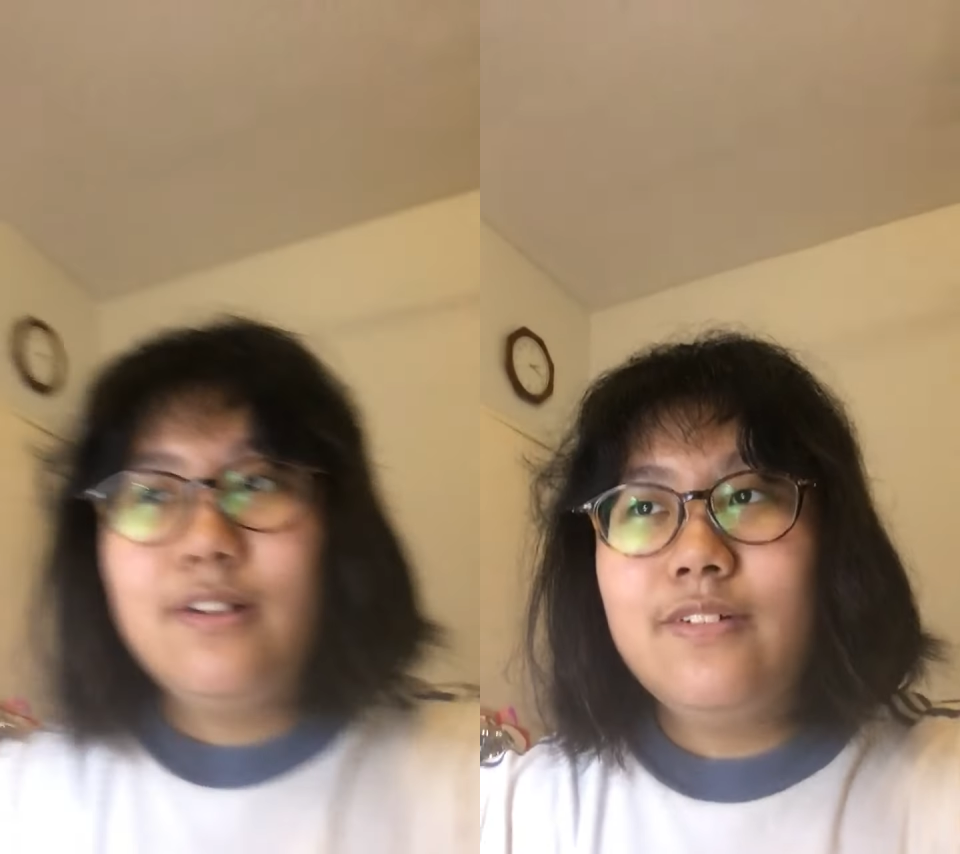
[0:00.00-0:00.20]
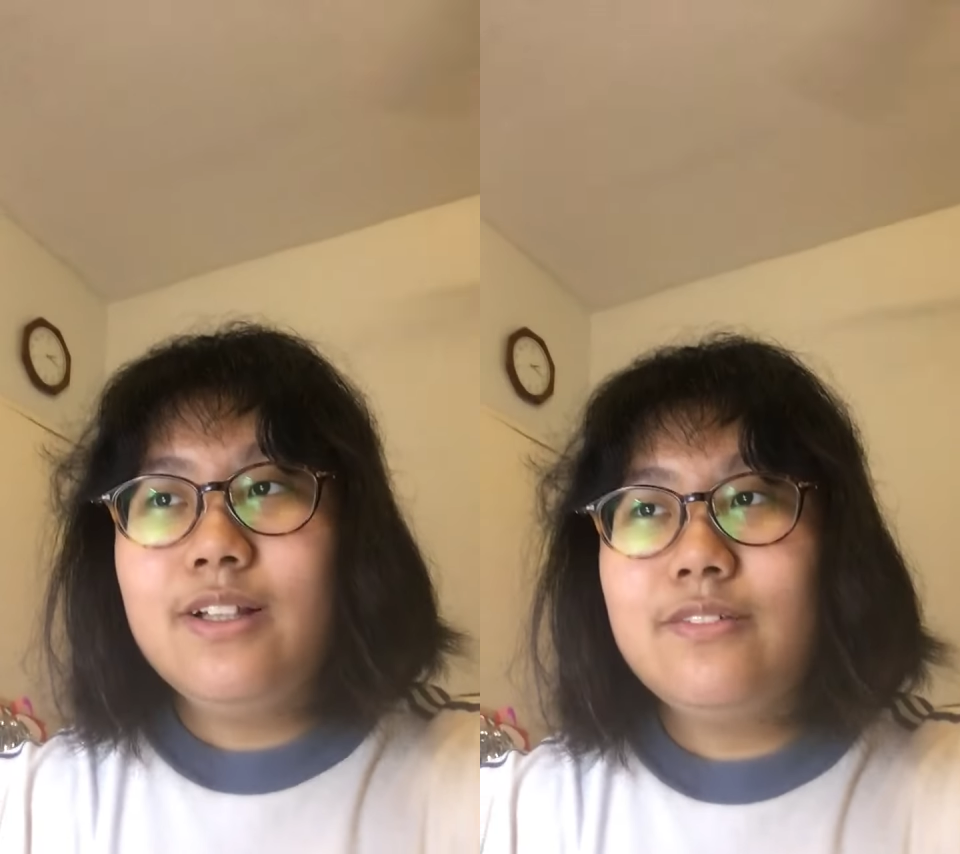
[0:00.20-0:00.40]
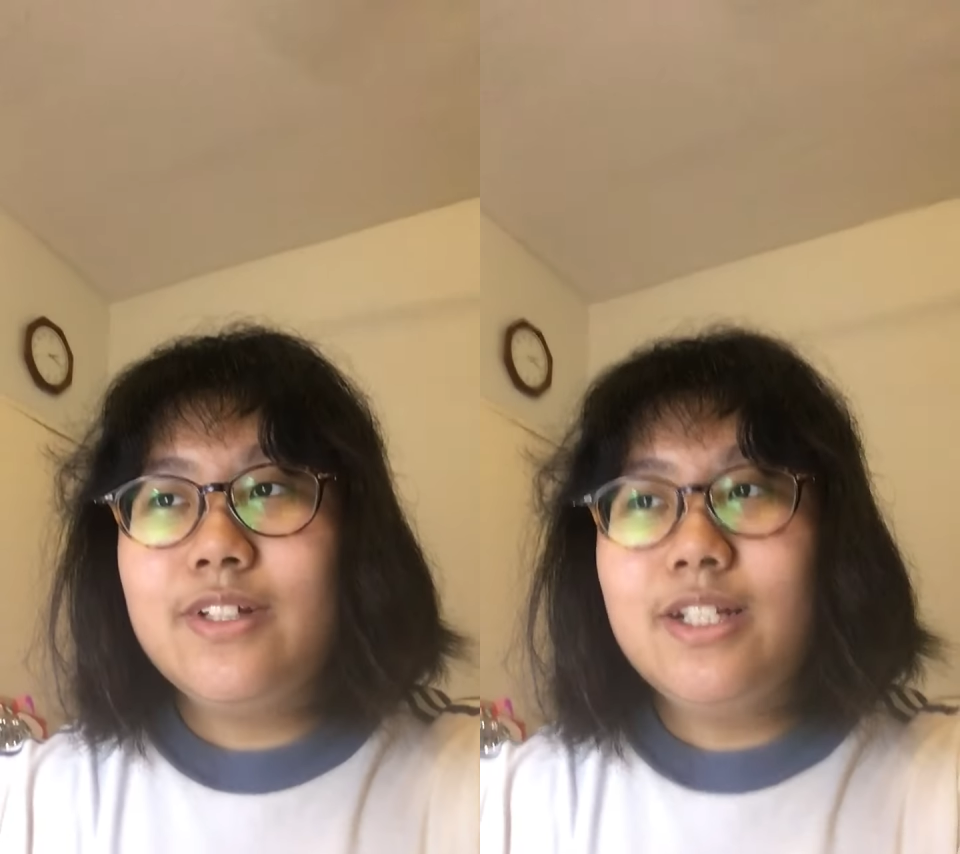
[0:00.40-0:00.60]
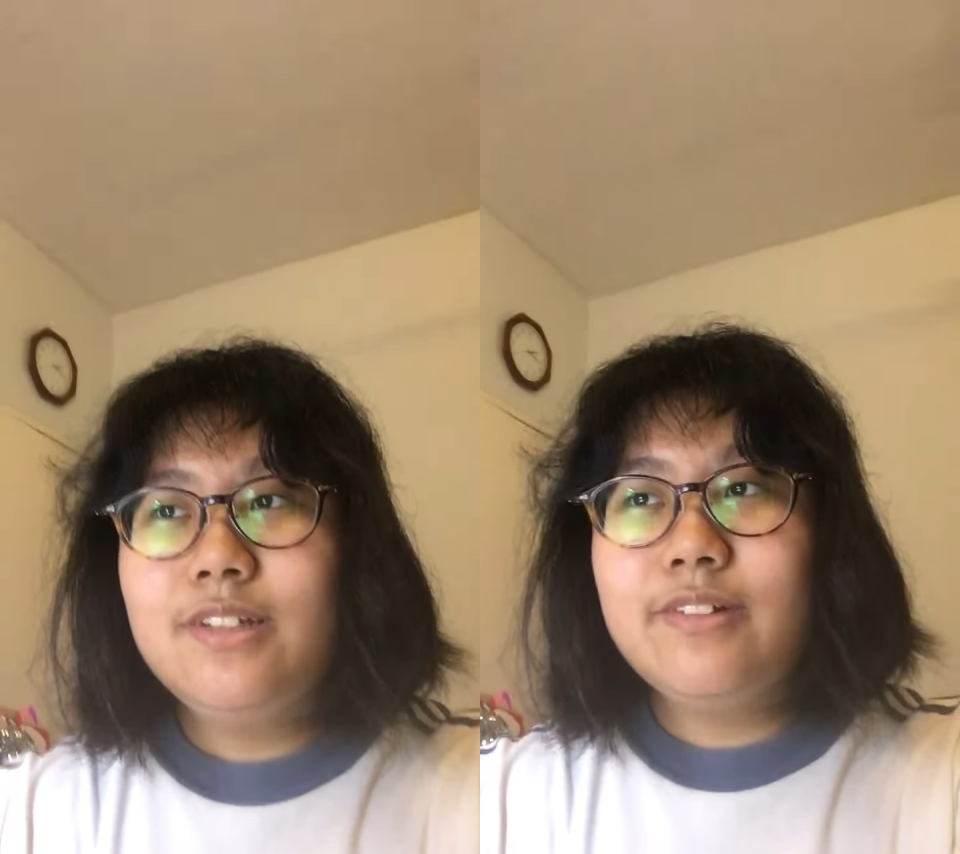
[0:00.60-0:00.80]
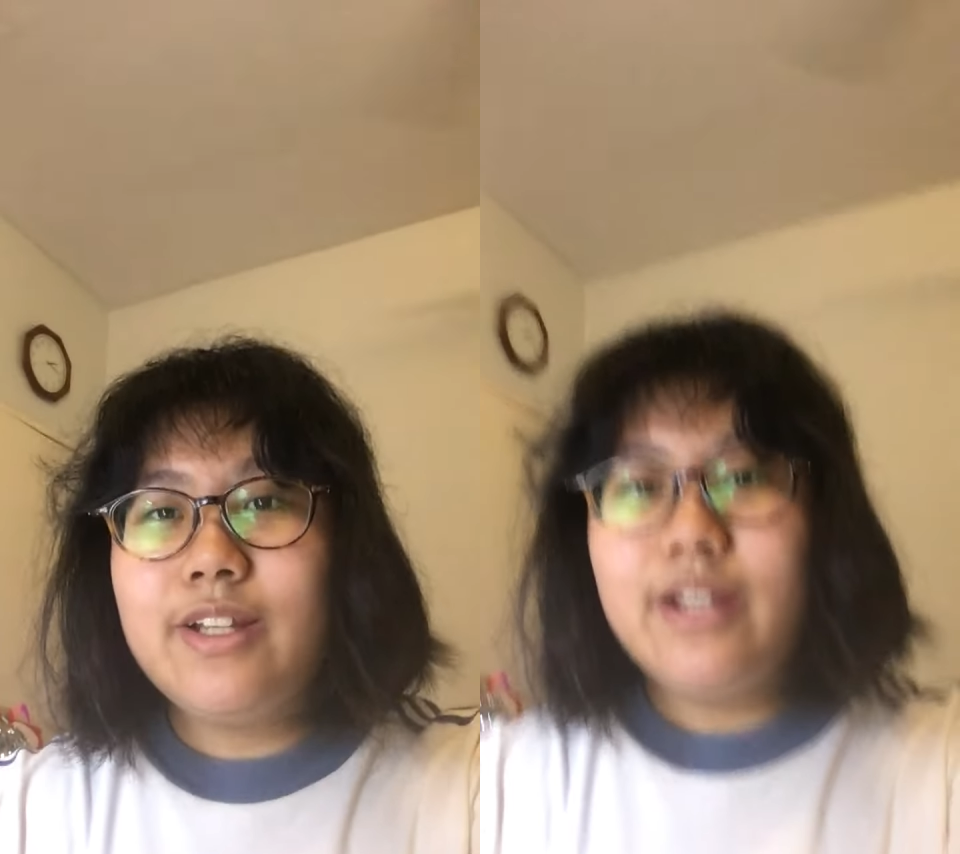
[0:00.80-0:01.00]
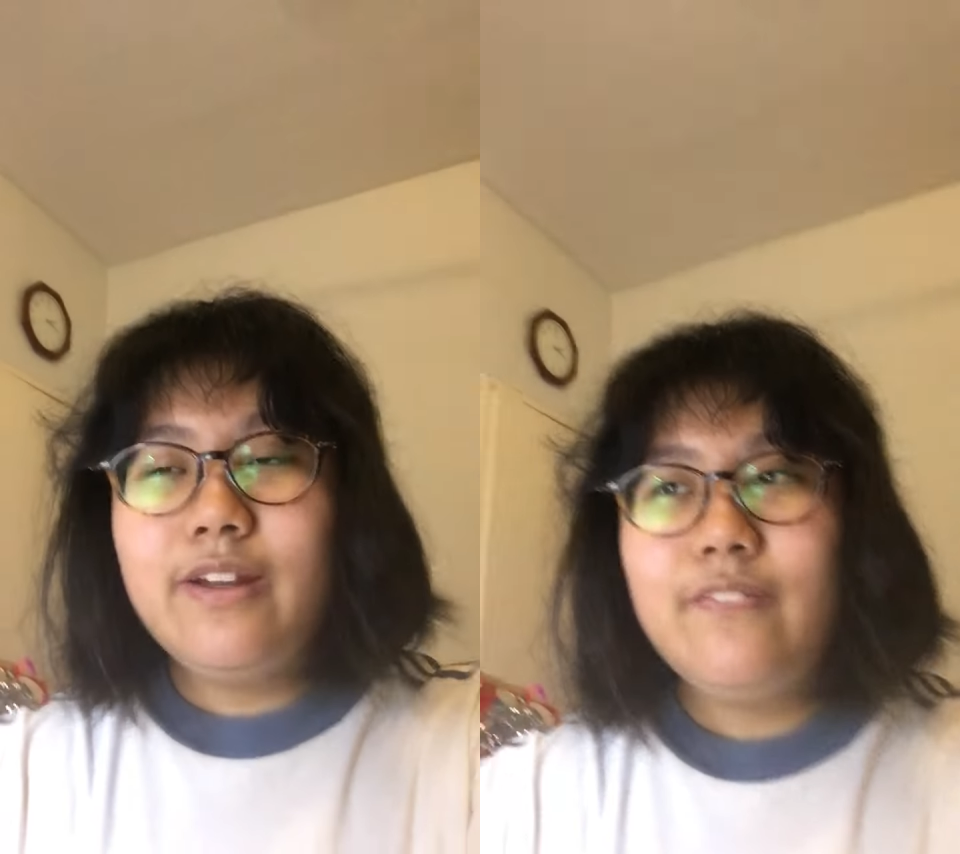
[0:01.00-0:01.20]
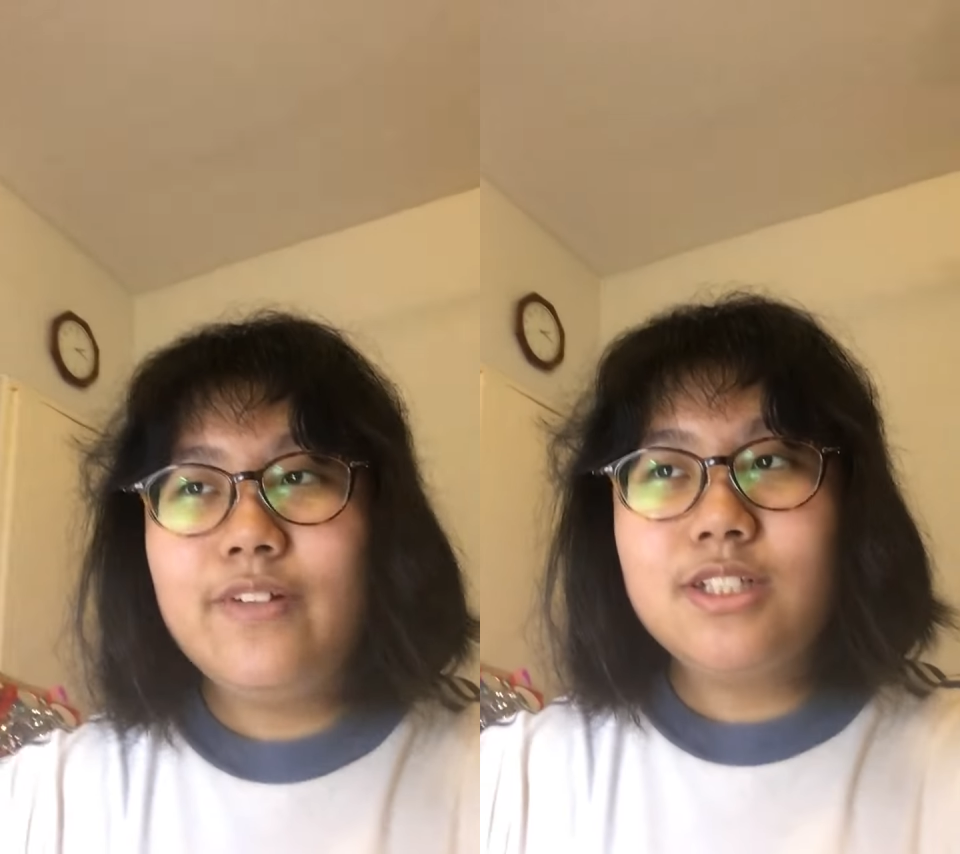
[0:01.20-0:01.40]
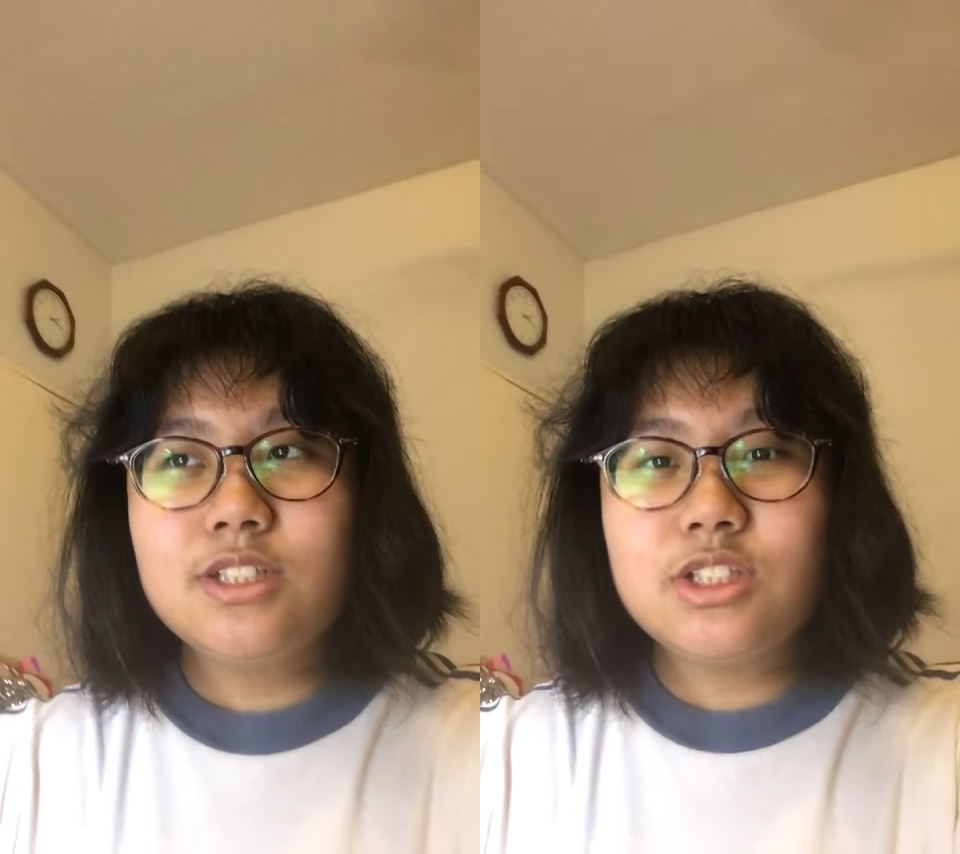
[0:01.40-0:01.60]
Well, eventually,
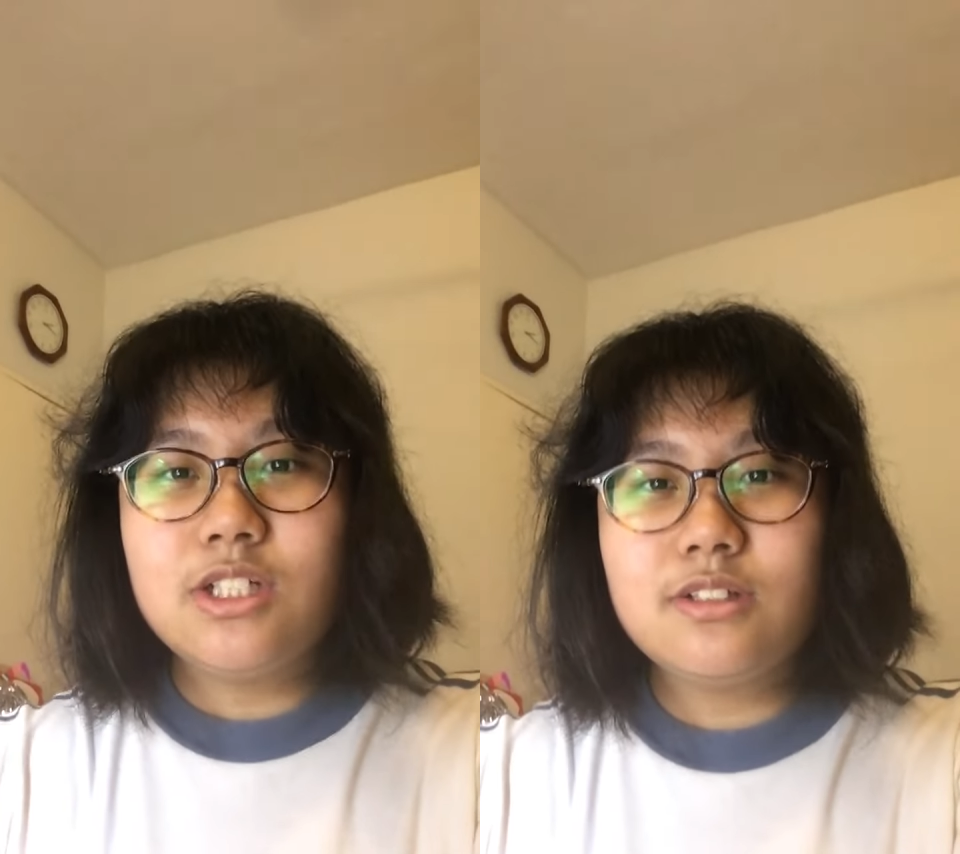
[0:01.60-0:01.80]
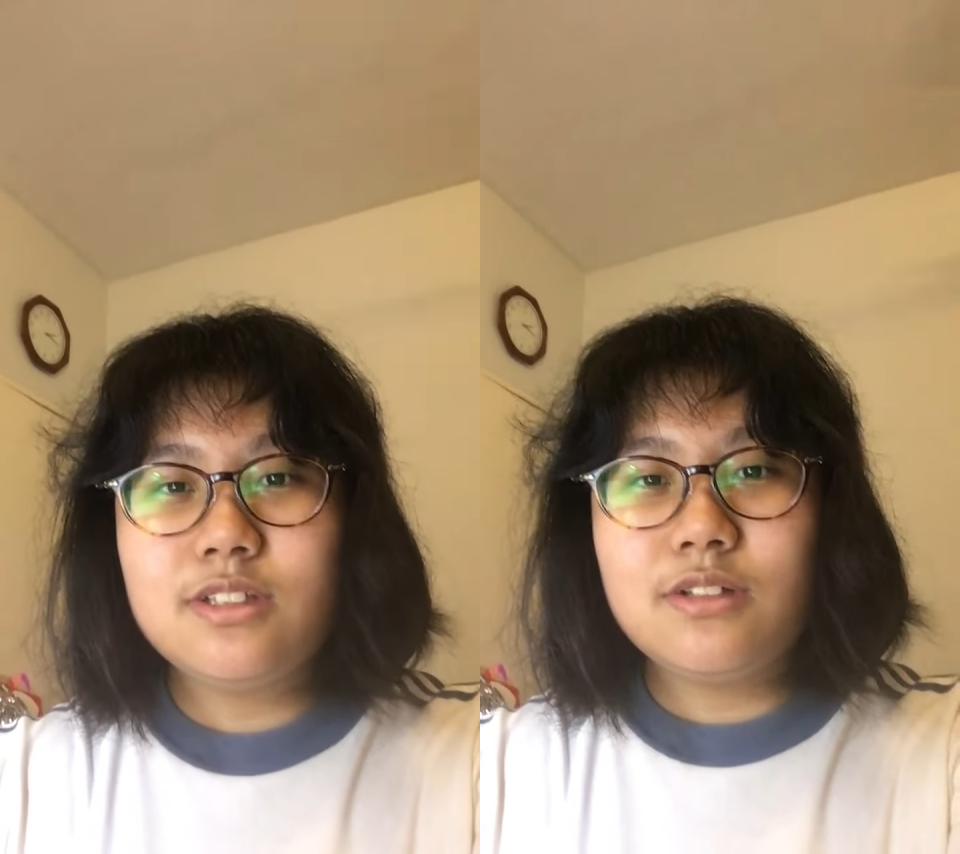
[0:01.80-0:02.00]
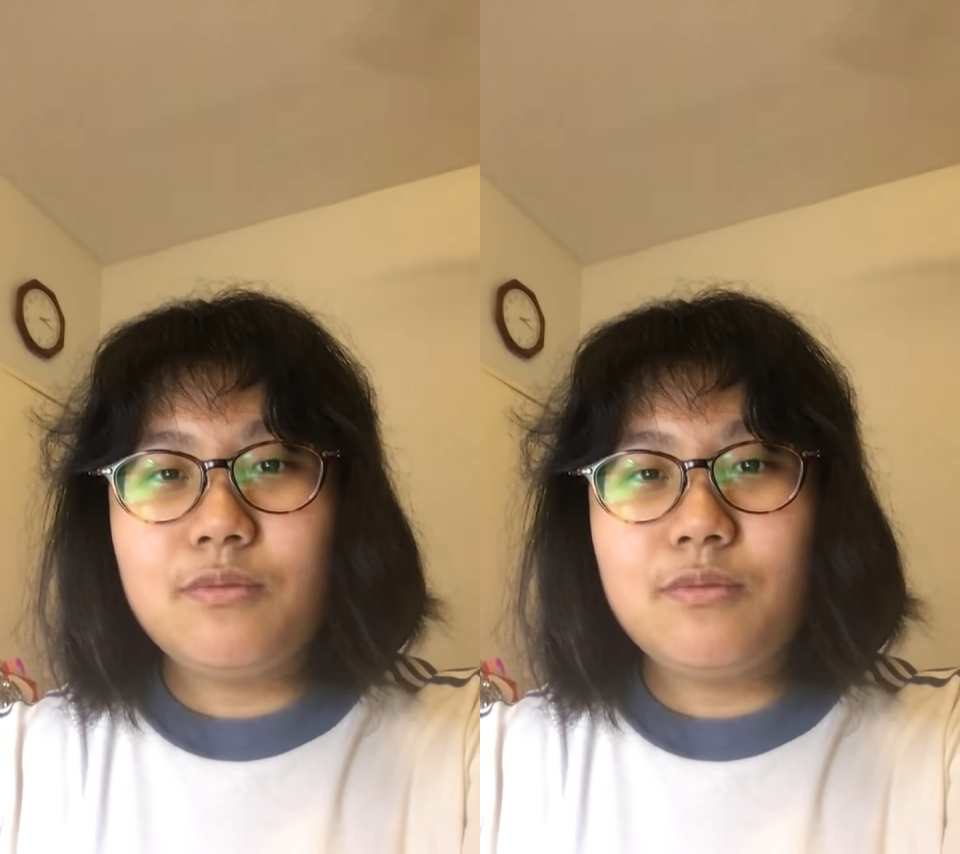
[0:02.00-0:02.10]
we just talked to the